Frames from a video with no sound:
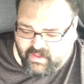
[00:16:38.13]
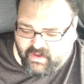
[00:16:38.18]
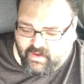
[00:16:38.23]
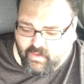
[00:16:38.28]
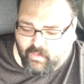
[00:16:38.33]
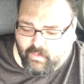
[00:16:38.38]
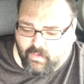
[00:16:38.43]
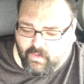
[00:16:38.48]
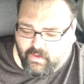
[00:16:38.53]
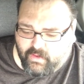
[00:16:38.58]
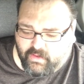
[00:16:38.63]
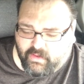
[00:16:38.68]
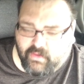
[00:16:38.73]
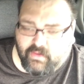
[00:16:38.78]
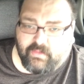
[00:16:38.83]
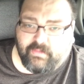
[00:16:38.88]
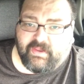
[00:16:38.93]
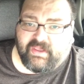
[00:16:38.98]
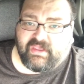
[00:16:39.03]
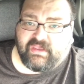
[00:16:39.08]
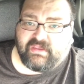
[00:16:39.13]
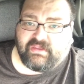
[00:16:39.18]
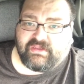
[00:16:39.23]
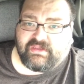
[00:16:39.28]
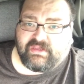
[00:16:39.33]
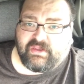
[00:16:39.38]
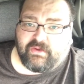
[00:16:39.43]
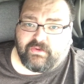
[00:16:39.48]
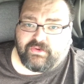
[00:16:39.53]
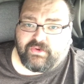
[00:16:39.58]
don't want you to be
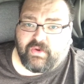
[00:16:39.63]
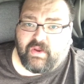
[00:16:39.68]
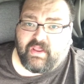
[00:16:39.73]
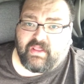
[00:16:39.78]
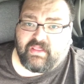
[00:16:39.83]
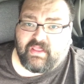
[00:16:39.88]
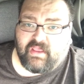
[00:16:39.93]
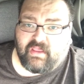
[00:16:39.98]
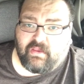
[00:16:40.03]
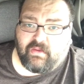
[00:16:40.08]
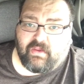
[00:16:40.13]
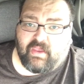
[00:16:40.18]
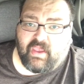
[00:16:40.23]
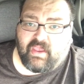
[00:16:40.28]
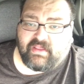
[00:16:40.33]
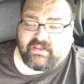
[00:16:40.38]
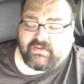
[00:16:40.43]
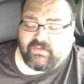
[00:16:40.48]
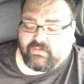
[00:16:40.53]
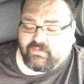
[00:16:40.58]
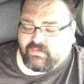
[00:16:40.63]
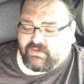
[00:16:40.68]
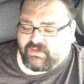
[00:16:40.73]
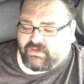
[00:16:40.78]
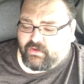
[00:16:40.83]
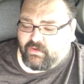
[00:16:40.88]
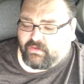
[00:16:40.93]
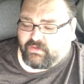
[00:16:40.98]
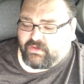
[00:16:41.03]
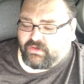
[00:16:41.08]
so drained that you can't
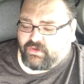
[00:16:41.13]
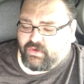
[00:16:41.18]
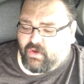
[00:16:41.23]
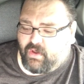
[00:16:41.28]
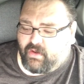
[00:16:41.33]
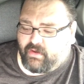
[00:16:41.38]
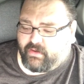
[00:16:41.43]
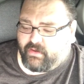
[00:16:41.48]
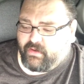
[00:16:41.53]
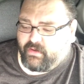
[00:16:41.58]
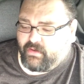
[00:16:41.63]
start the truck.